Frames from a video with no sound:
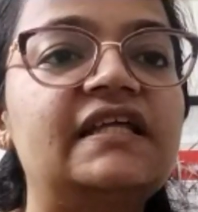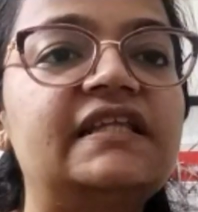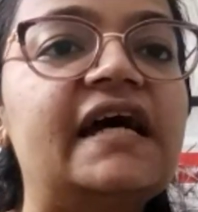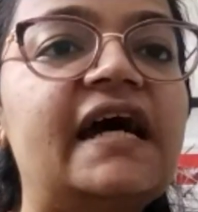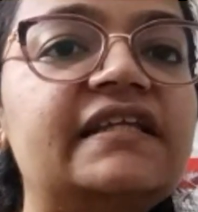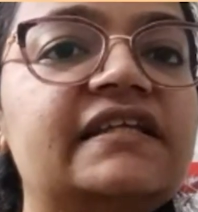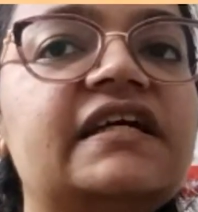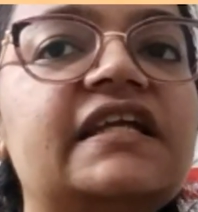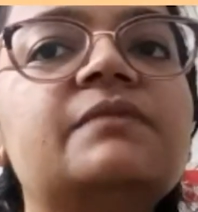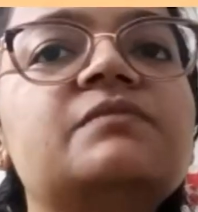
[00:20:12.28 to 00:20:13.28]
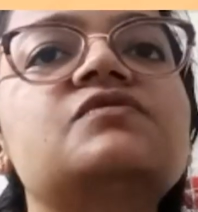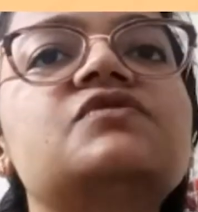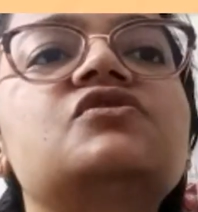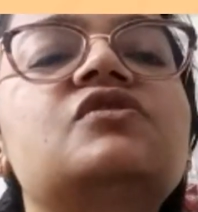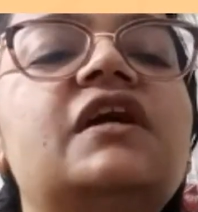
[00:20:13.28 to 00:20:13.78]
that the creams
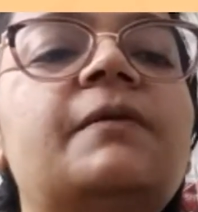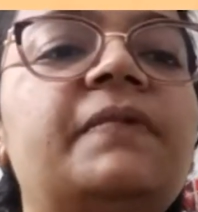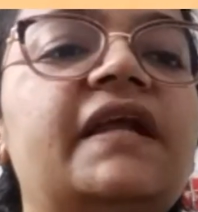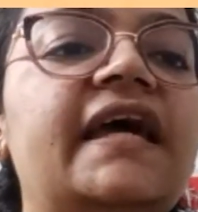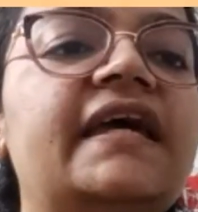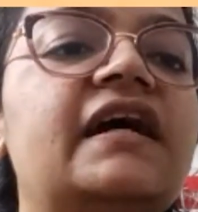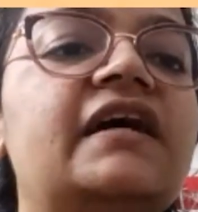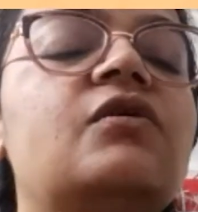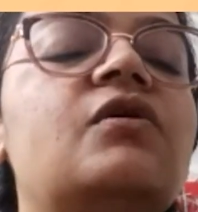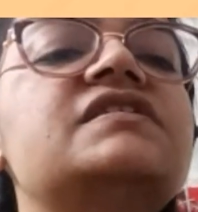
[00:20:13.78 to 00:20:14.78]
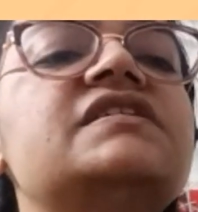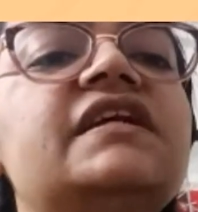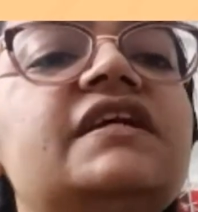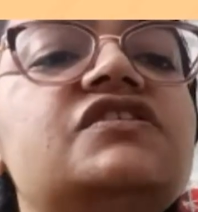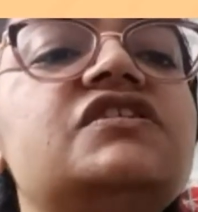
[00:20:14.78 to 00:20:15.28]
which you are applying are
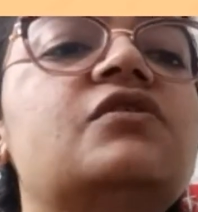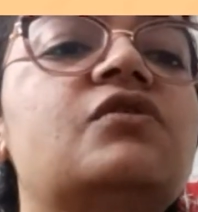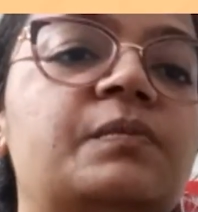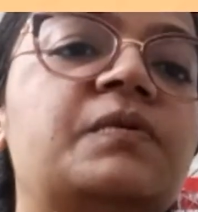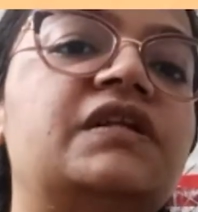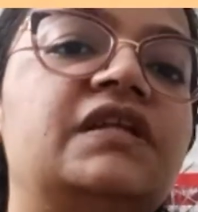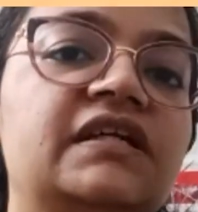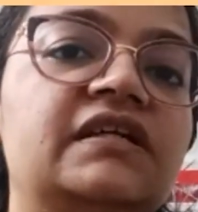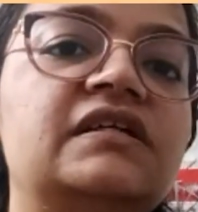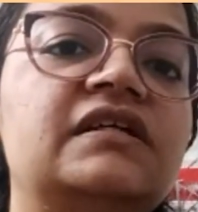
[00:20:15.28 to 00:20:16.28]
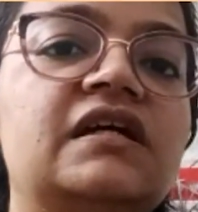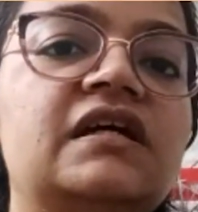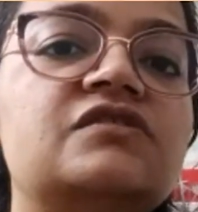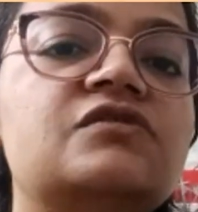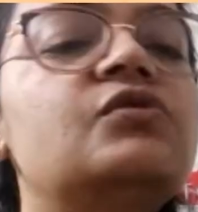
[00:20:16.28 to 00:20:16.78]
causing itching or burning.
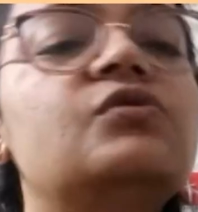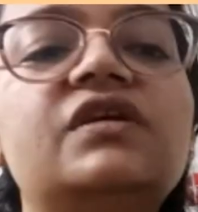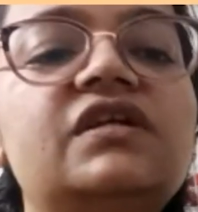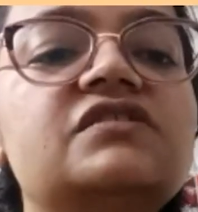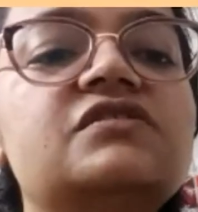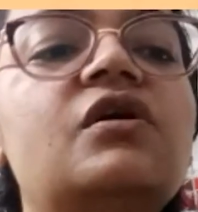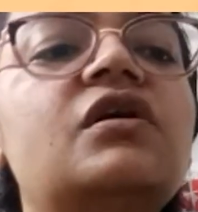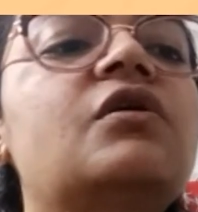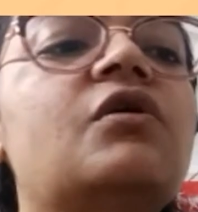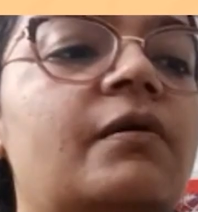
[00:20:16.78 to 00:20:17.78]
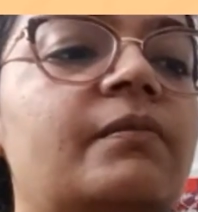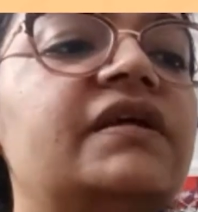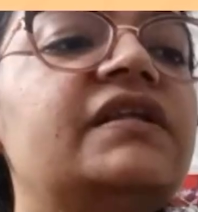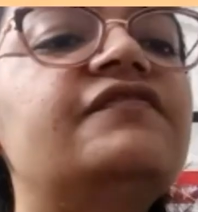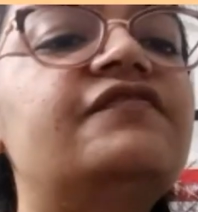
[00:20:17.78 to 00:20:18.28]
So, no, it is not
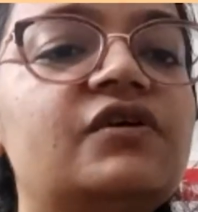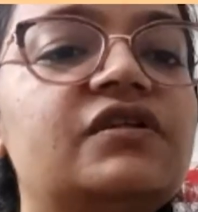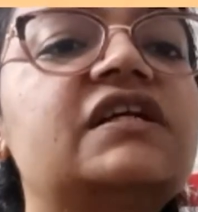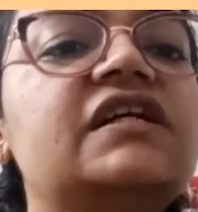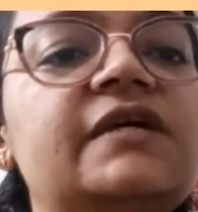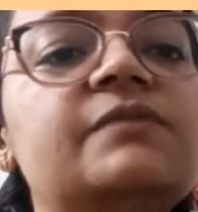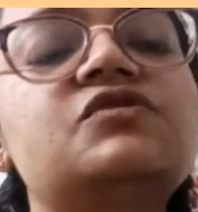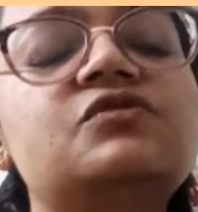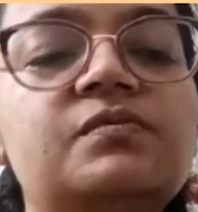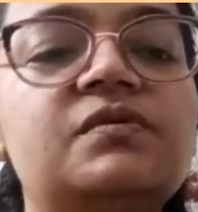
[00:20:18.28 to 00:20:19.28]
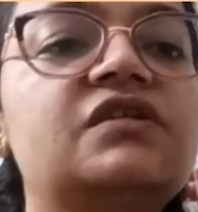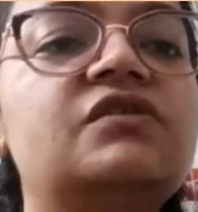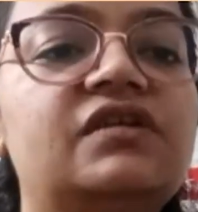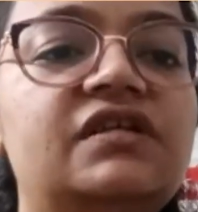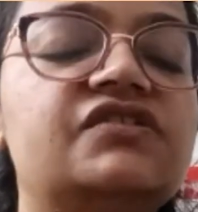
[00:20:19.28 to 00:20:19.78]
common for the creams to burn
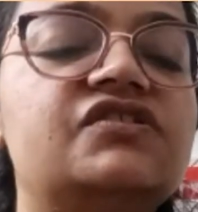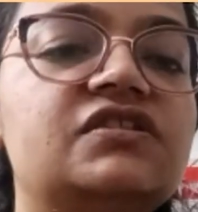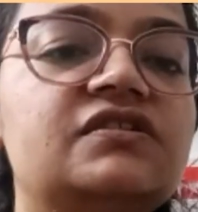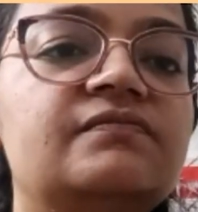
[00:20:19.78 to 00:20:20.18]
or itch.